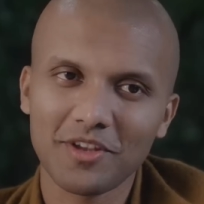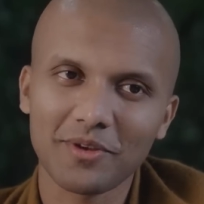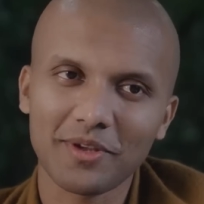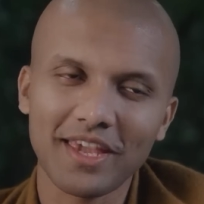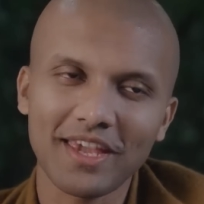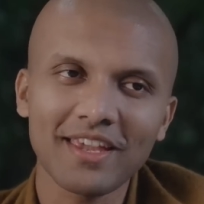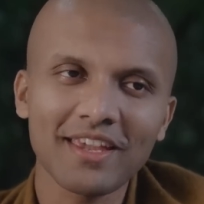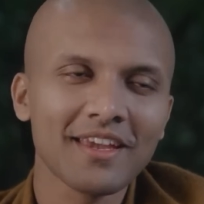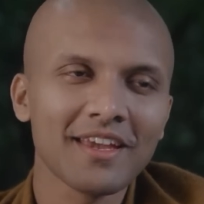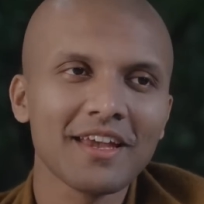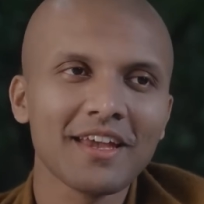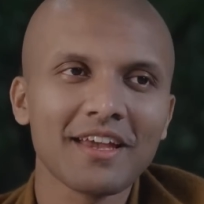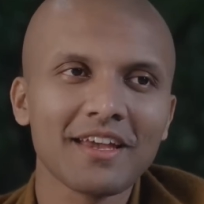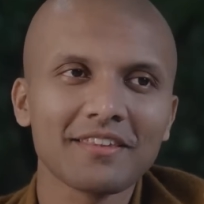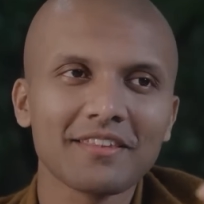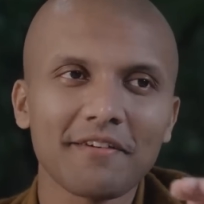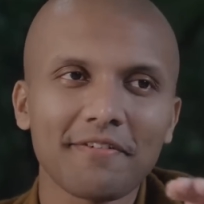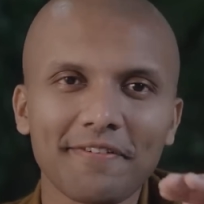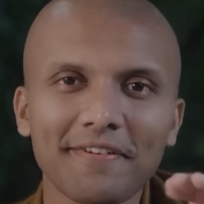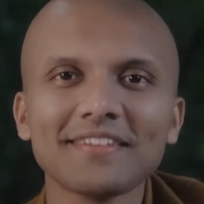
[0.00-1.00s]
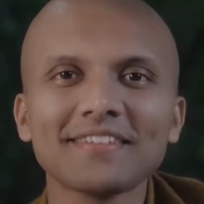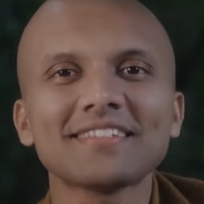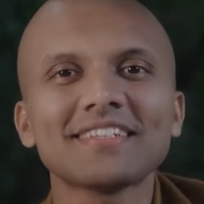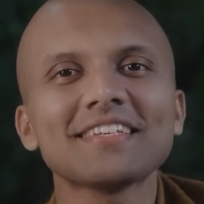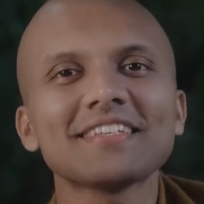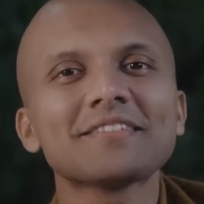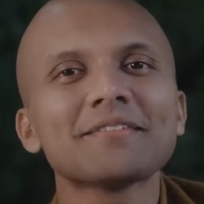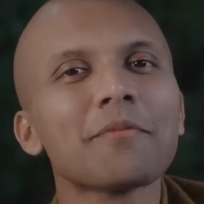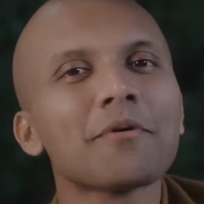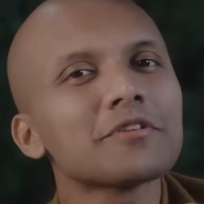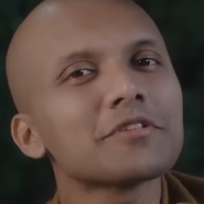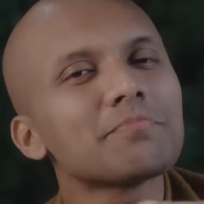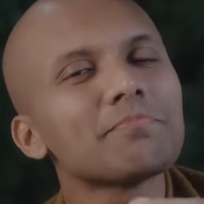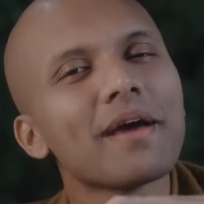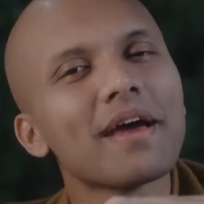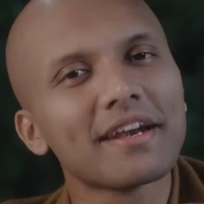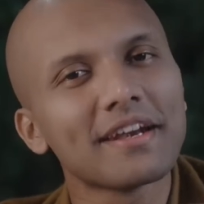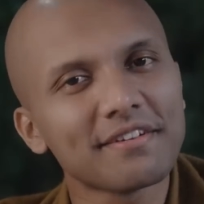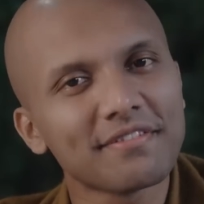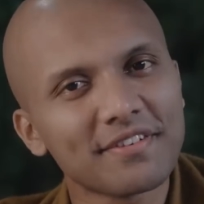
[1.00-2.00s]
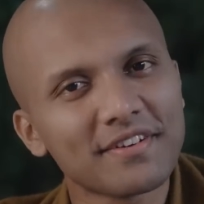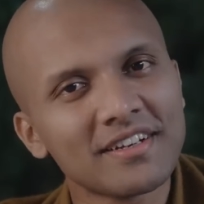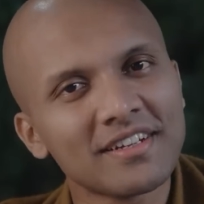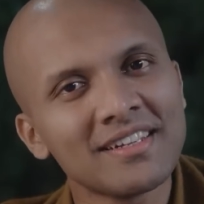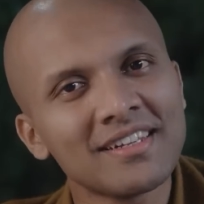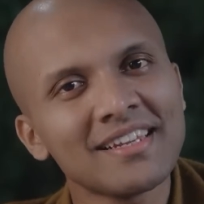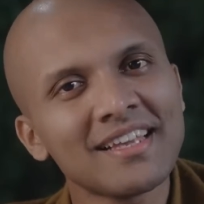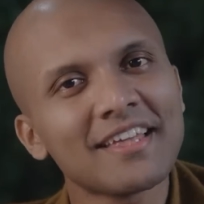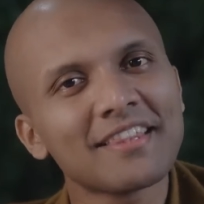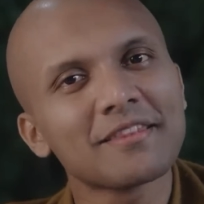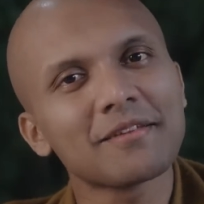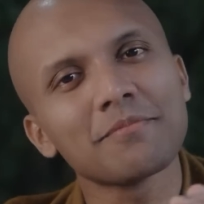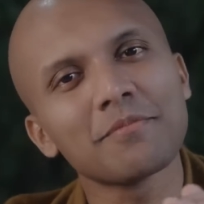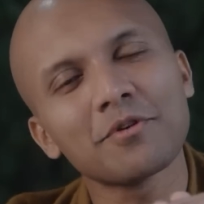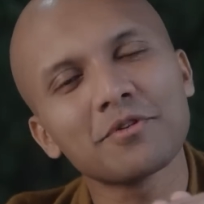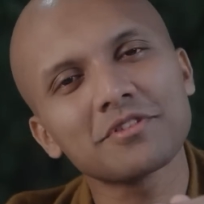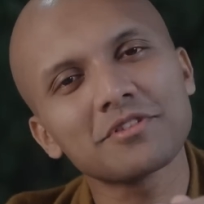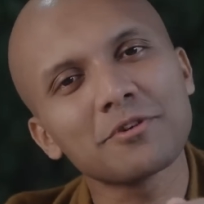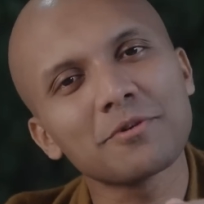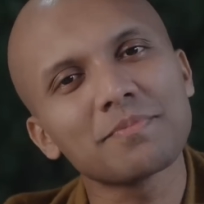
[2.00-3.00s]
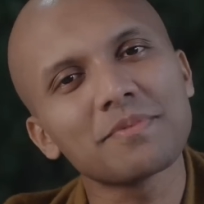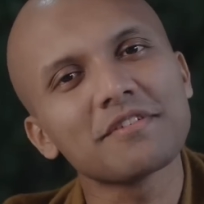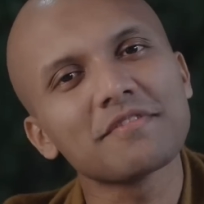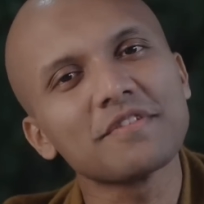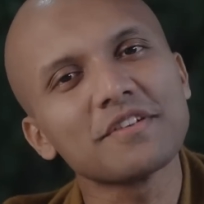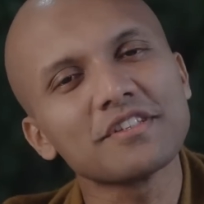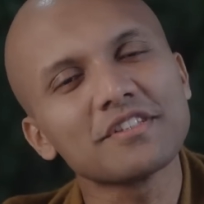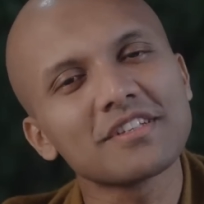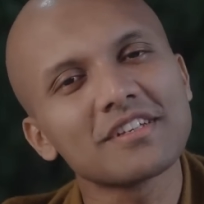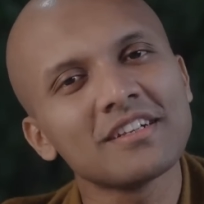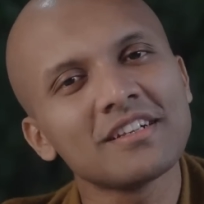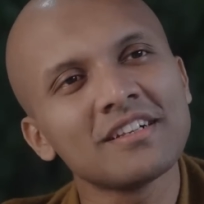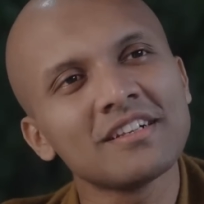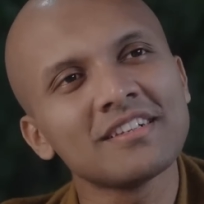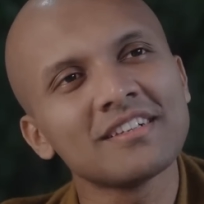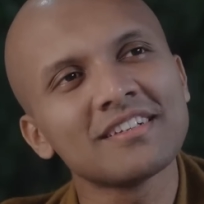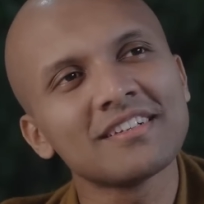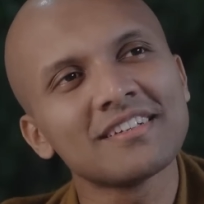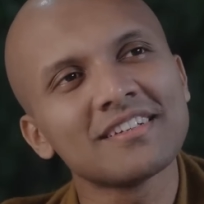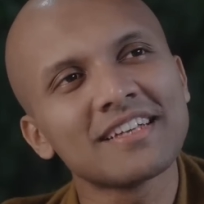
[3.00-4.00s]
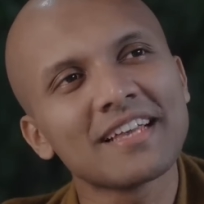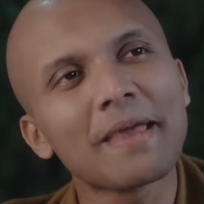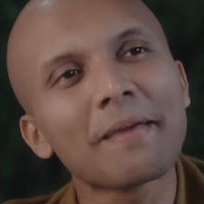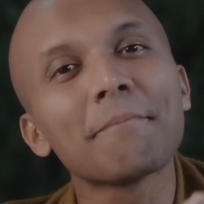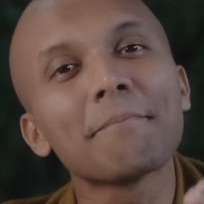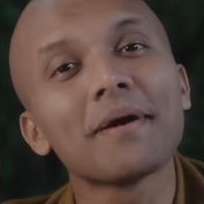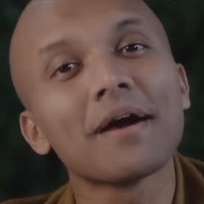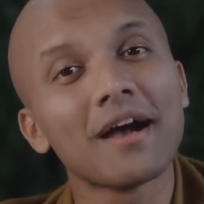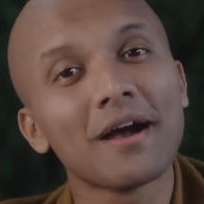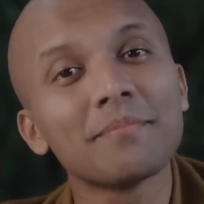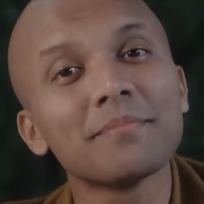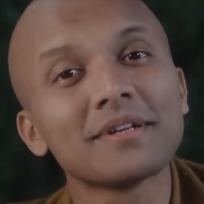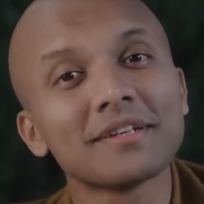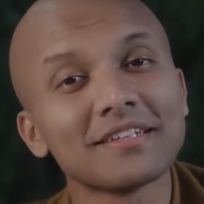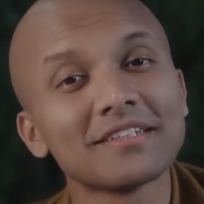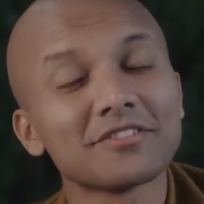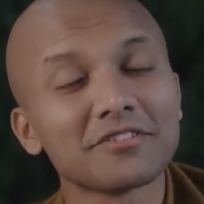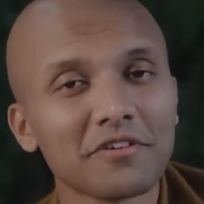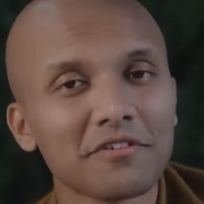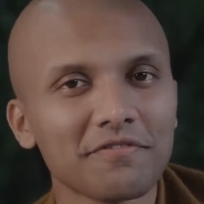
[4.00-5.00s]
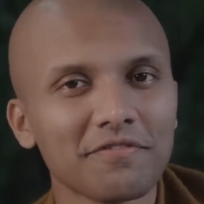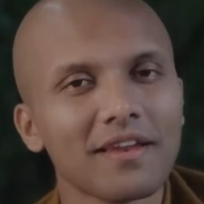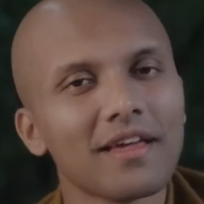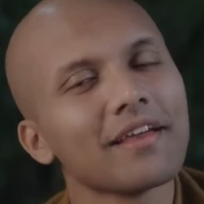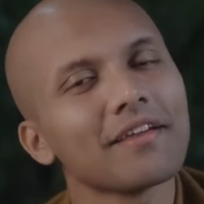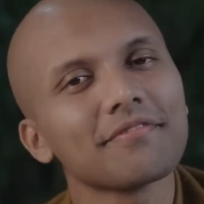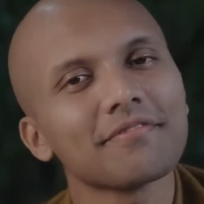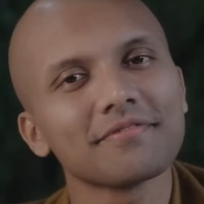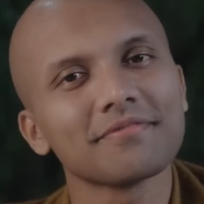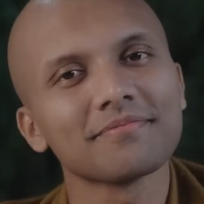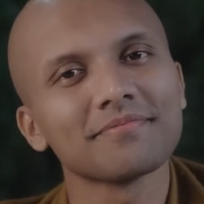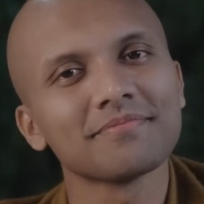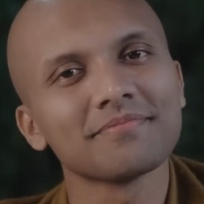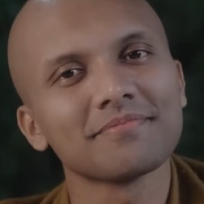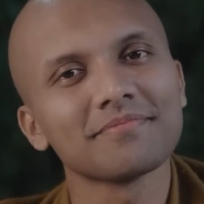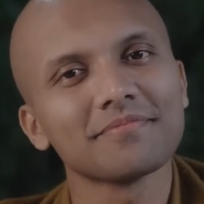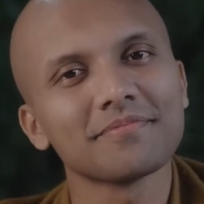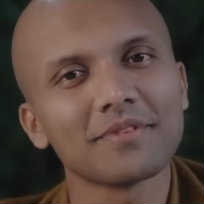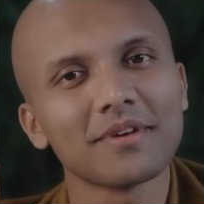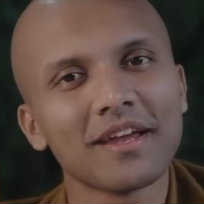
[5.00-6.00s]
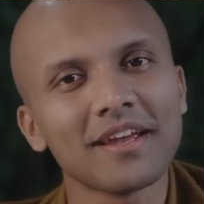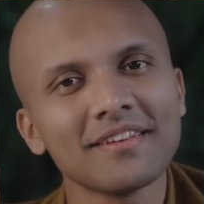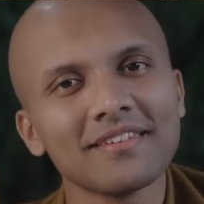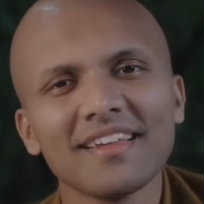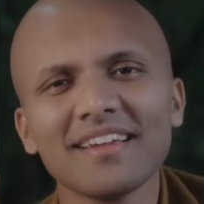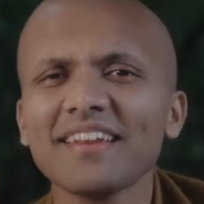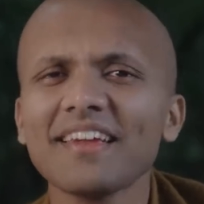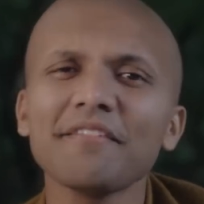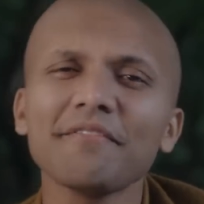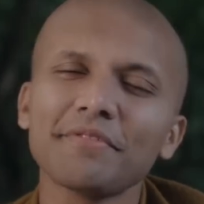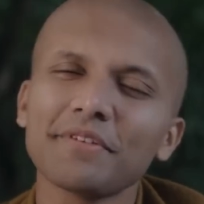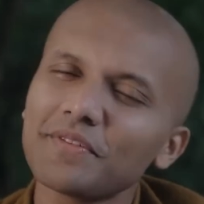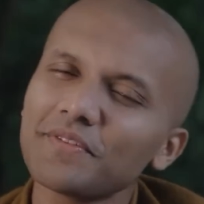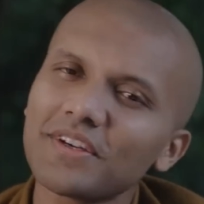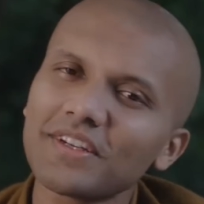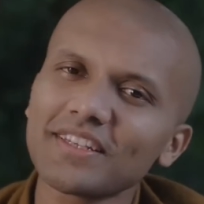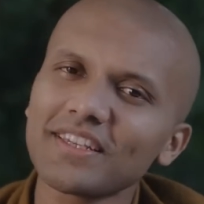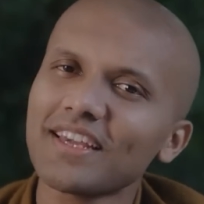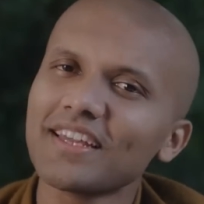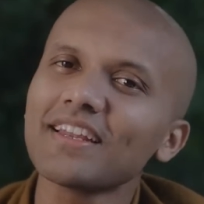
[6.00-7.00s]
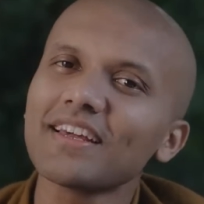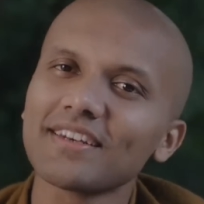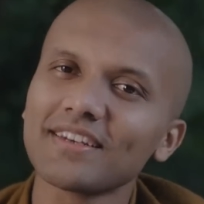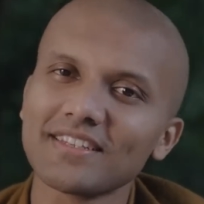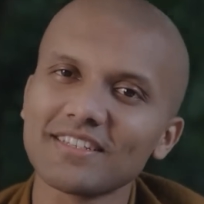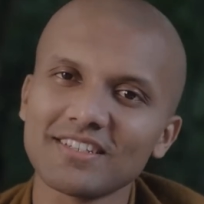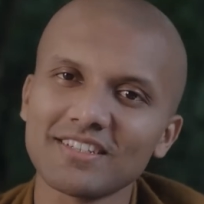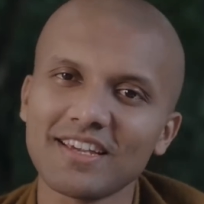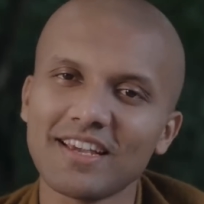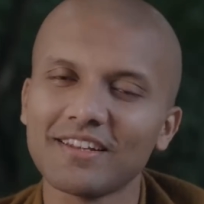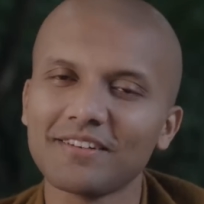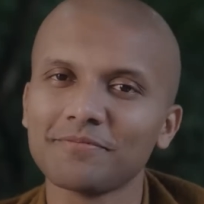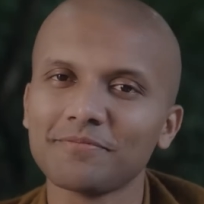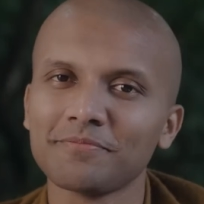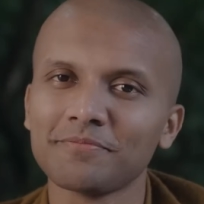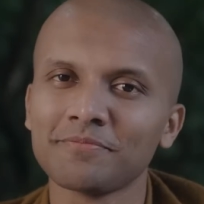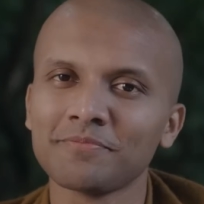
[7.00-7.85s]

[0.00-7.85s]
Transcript: Okay, the first is the most peripheral and the most superficial impermanence of life, right? That everyone can understand.